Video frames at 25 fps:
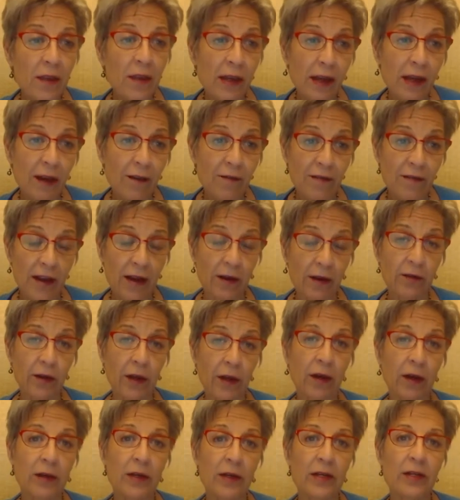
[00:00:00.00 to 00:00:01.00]
thing I found
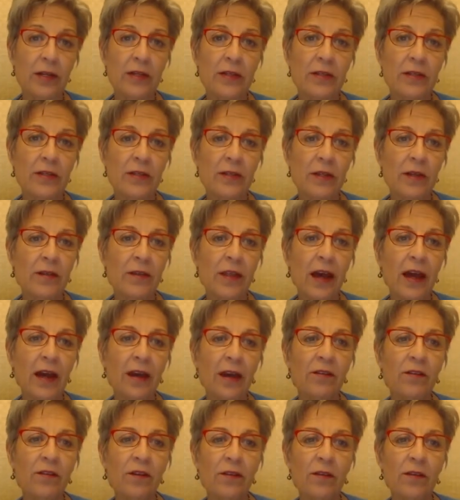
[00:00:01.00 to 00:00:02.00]
out is
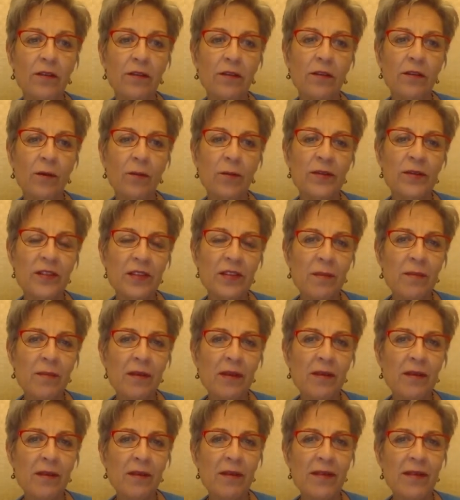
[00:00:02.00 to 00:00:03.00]
that there was
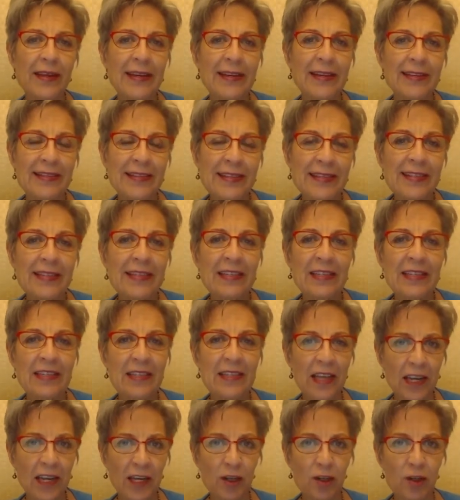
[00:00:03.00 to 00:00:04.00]
something that they didn't
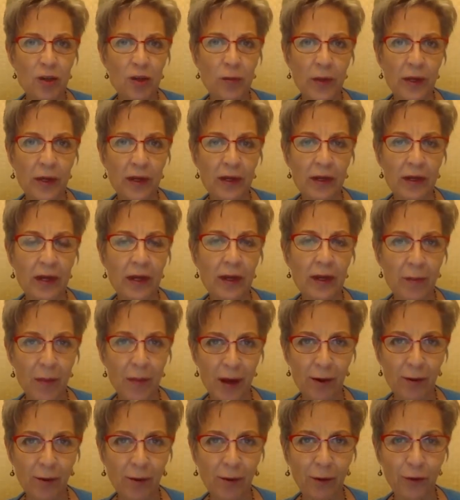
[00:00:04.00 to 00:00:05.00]
teach me in
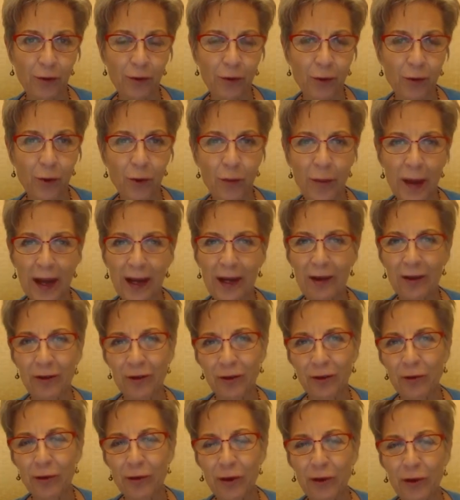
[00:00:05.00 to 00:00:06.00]
medical school back at
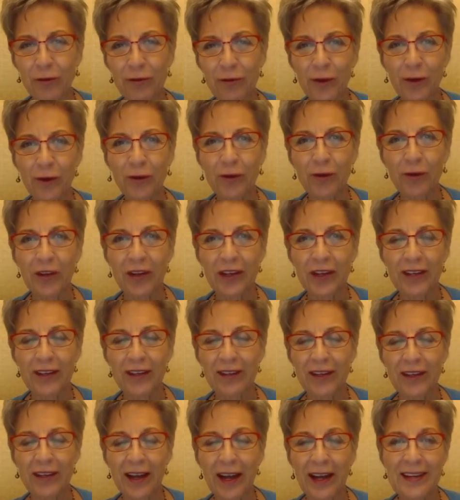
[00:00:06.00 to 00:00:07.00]
Duke University
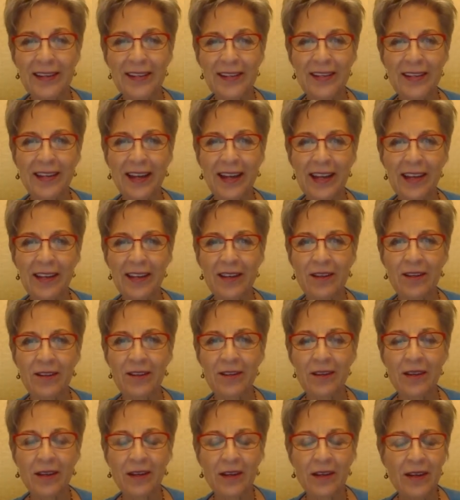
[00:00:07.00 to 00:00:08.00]
in the 1980s.
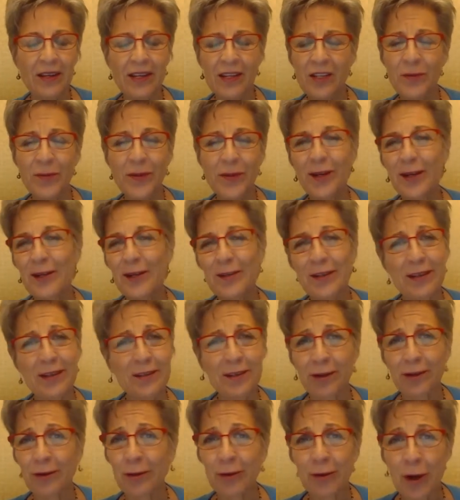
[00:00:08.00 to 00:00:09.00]
It's because they
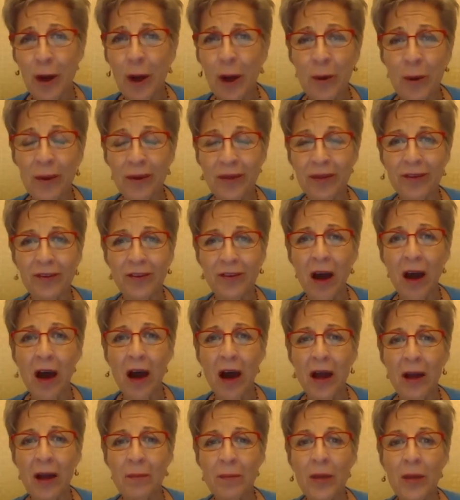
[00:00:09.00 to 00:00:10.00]
didn't know at the
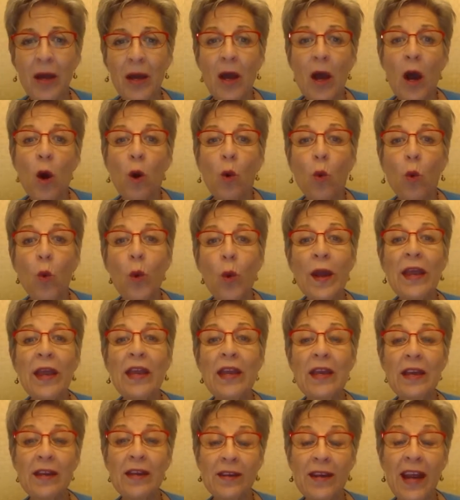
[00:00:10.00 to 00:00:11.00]
time.
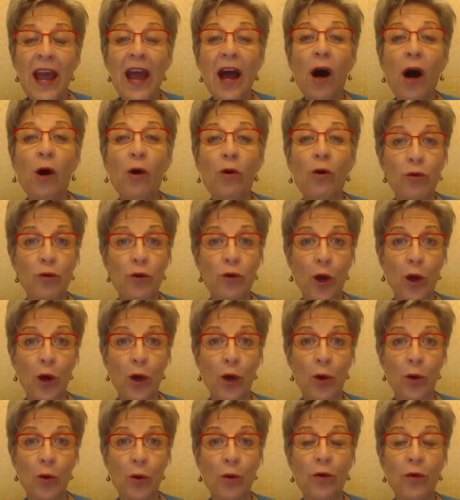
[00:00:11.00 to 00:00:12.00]
We now
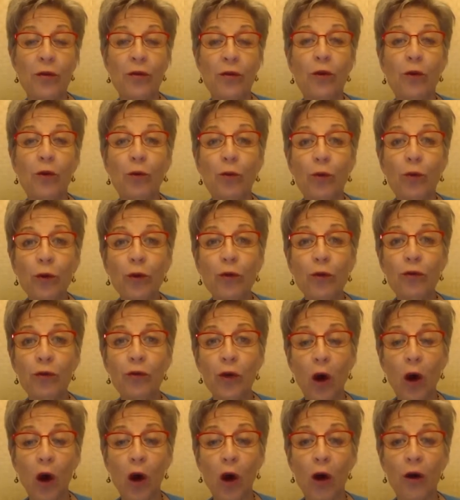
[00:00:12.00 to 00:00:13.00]
know the root
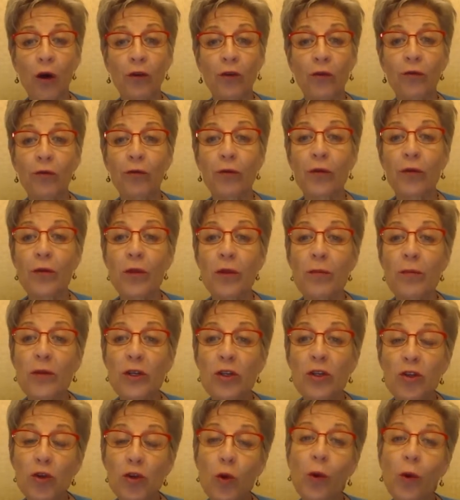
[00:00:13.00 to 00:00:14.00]
cause for the
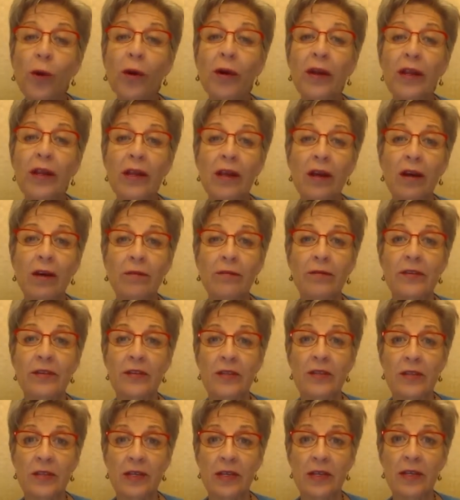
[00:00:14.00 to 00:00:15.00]
majority of
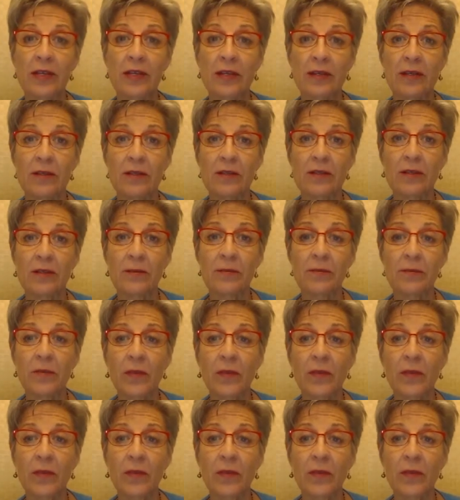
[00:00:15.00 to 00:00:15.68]
disease.